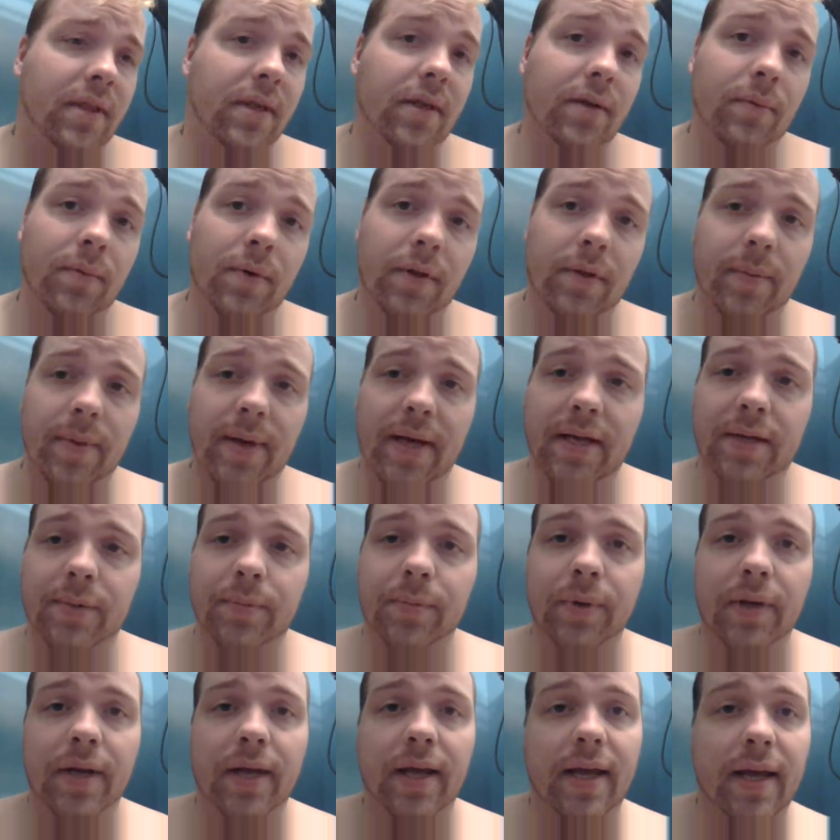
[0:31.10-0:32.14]
didn't win the
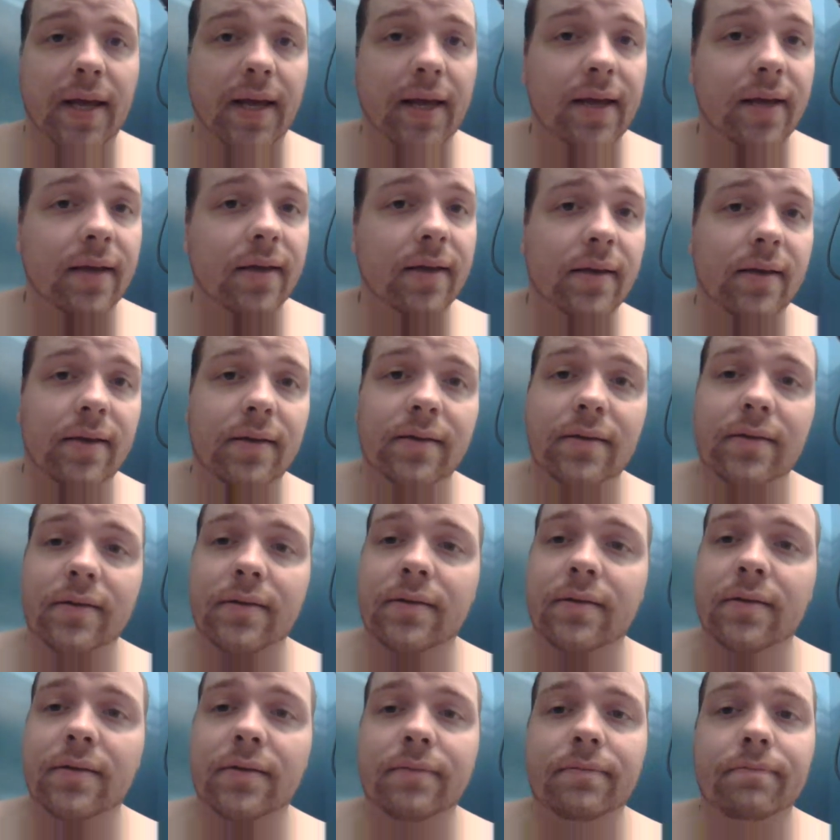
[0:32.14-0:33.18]
match, but hey,
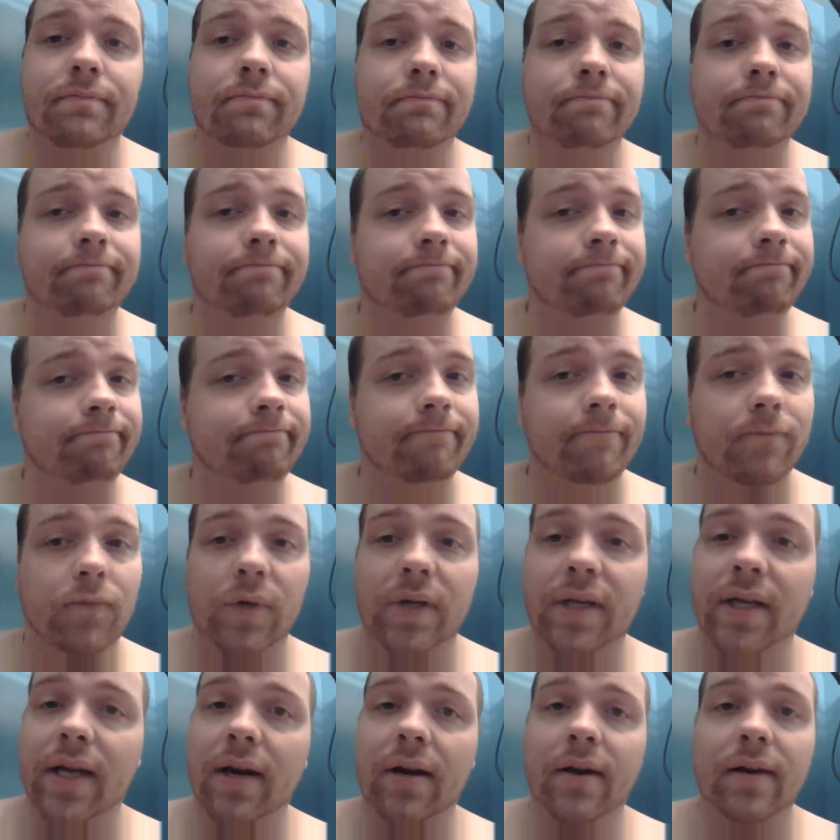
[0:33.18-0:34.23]
we
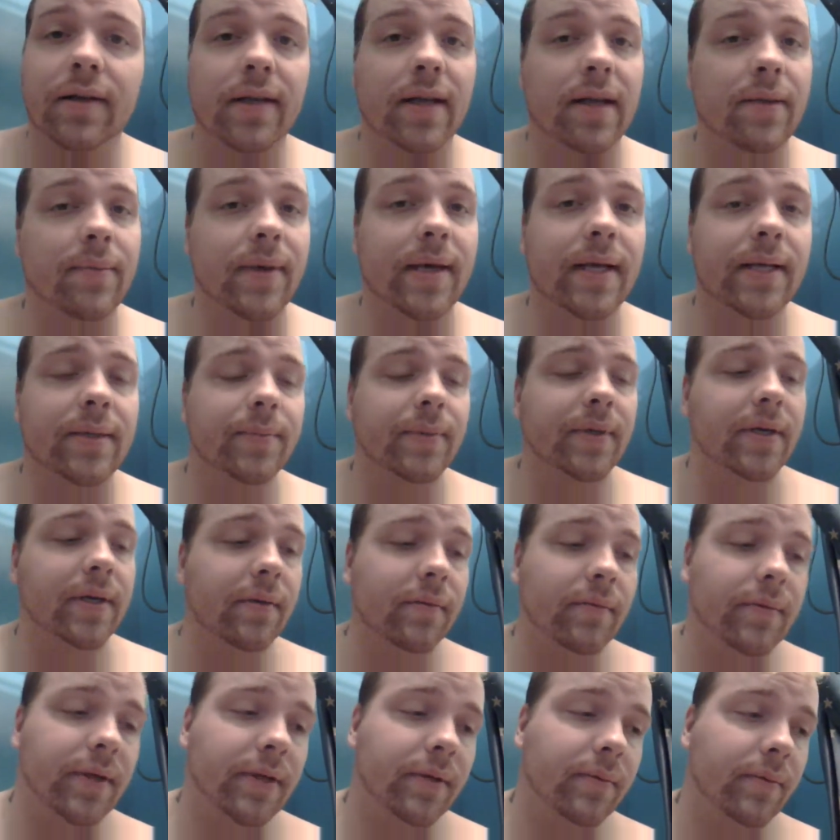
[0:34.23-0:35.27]
carried that match, man.
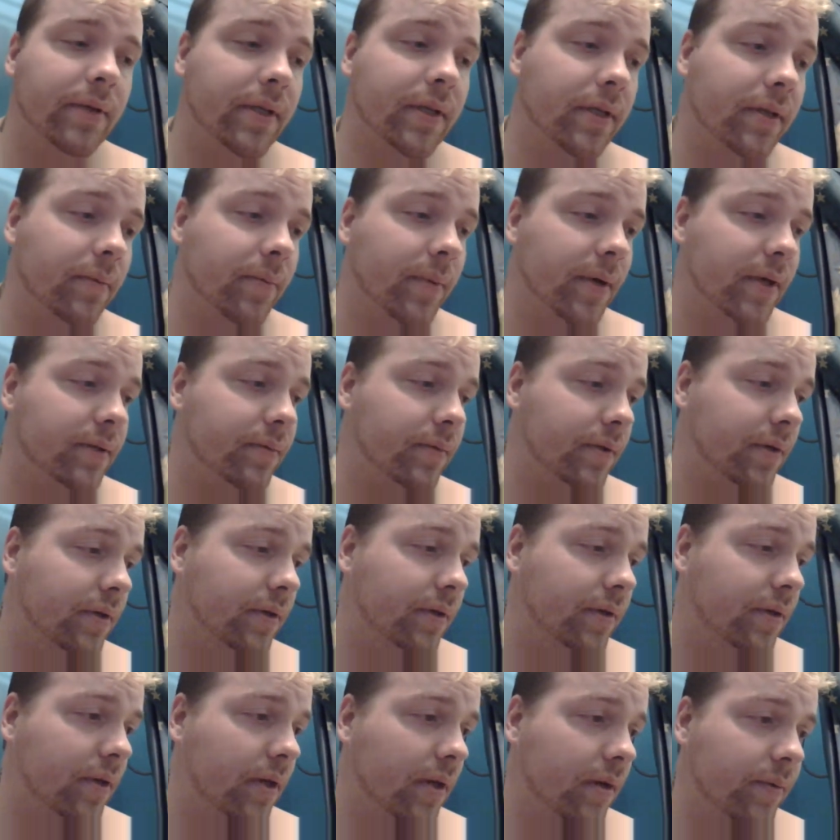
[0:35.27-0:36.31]
We we did the best we
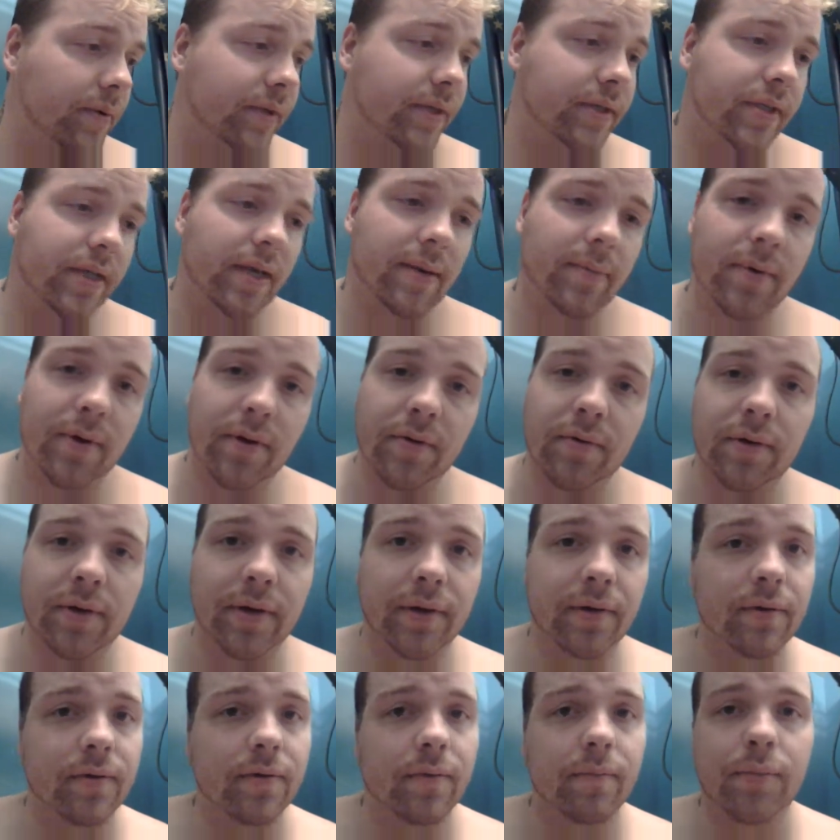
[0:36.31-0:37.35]
could, and we just kept going
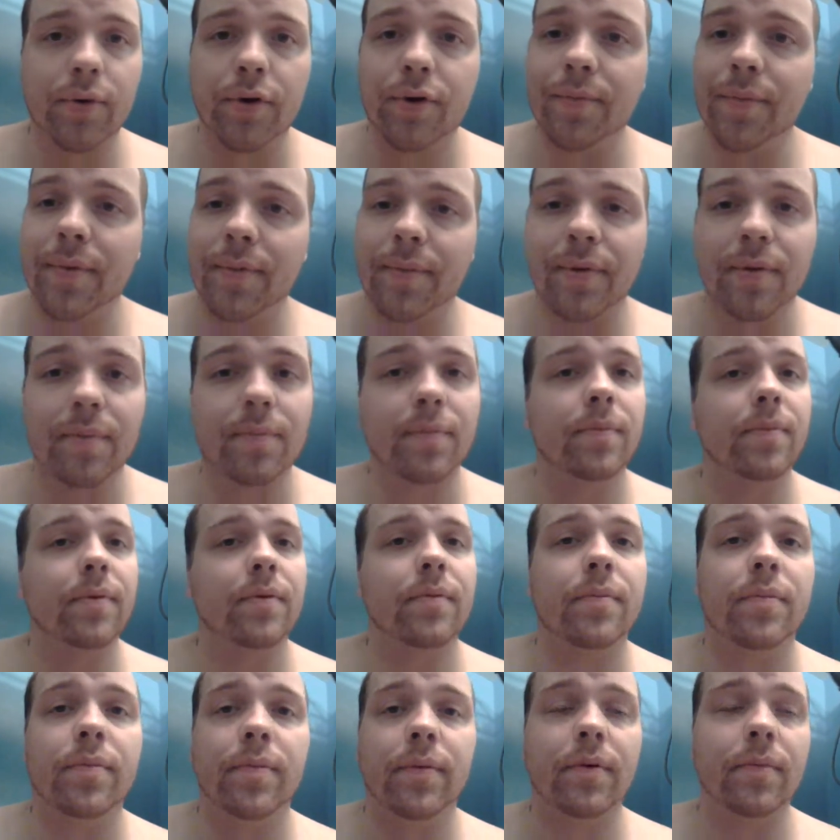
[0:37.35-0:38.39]
and going, boom, boom, boom,
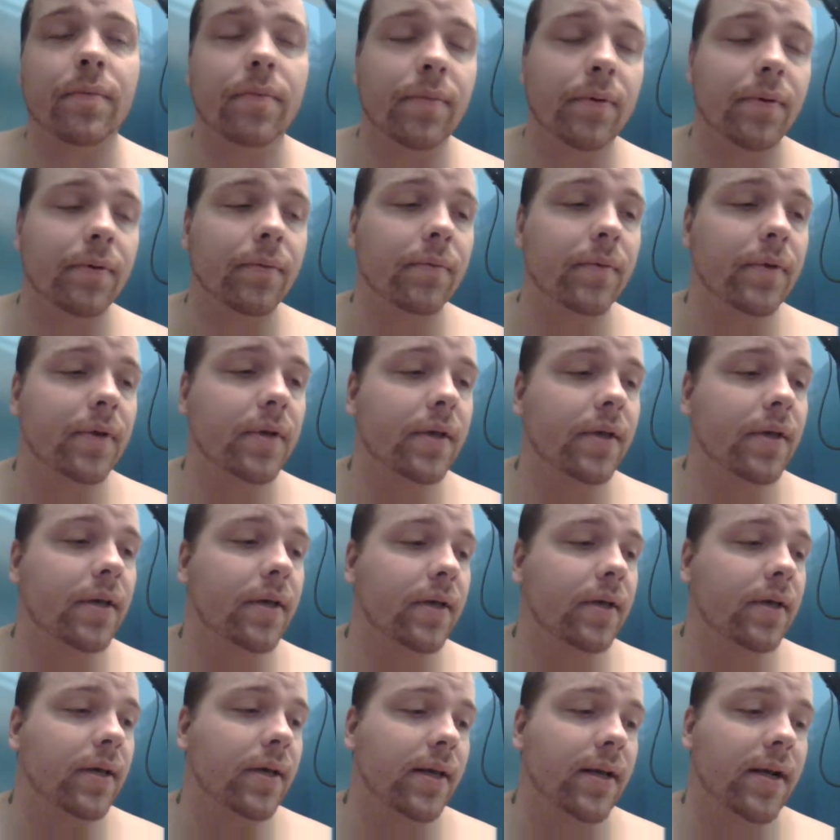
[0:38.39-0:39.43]
boom, boom, boom,
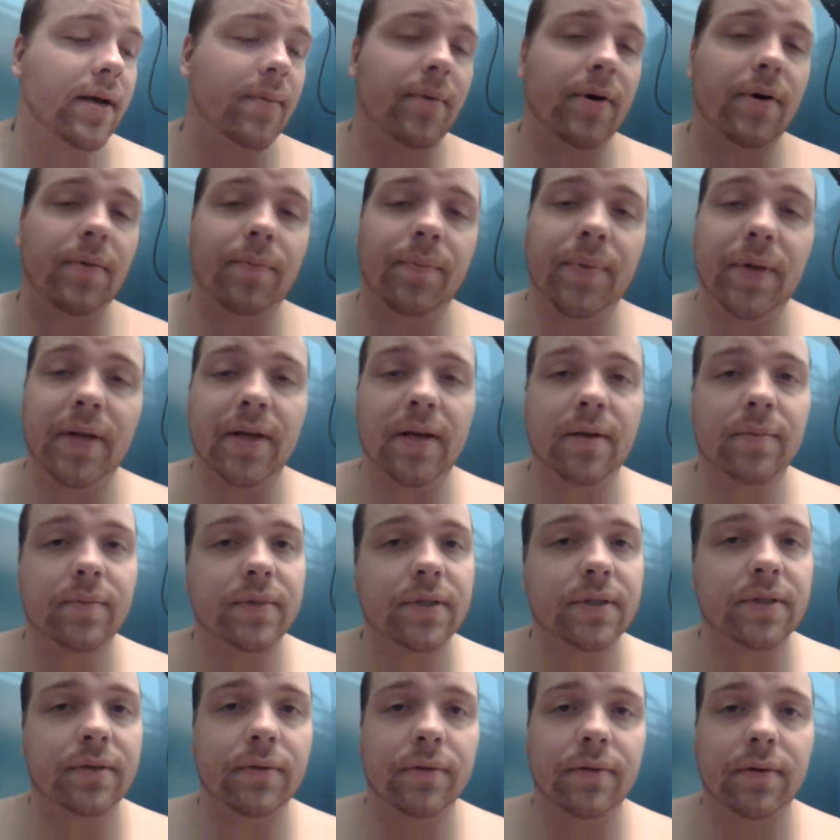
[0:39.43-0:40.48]
and I'm all beat up,
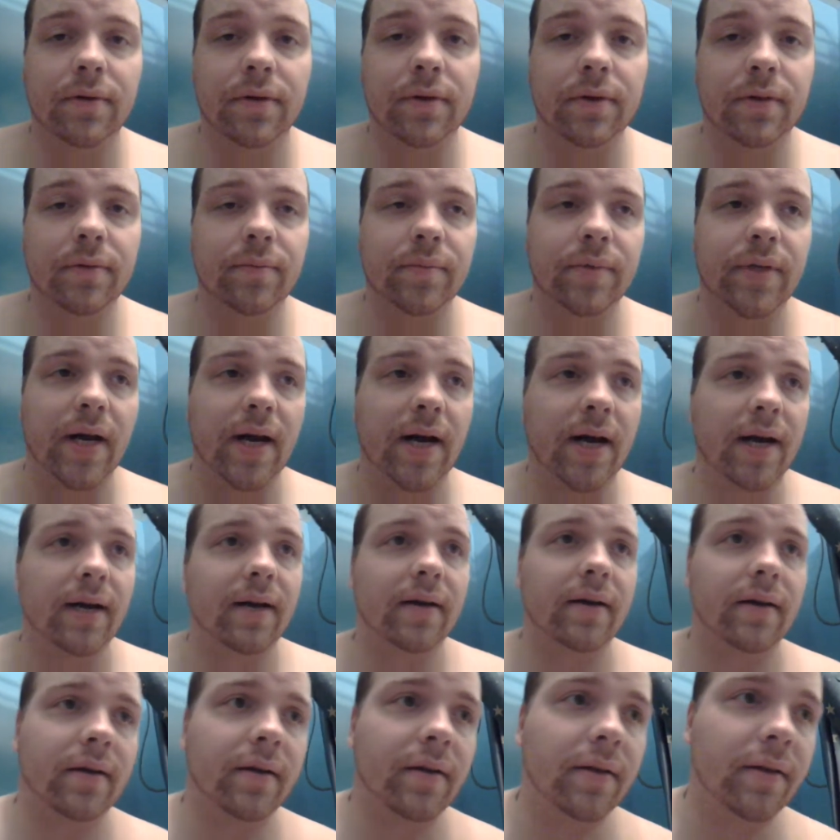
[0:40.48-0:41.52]
sore,
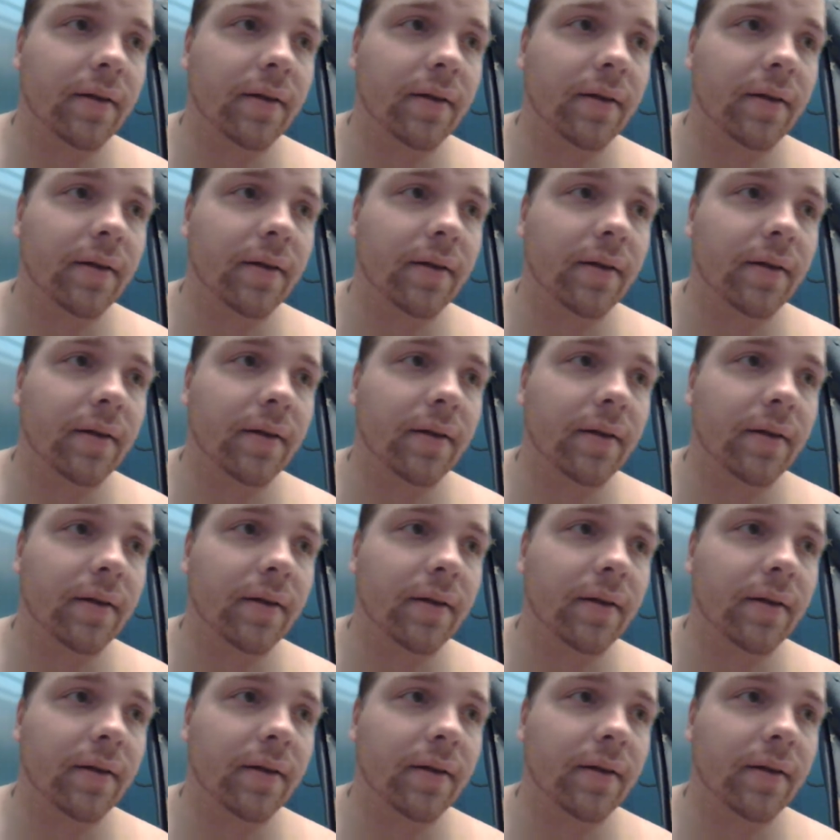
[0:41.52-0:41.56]
tired.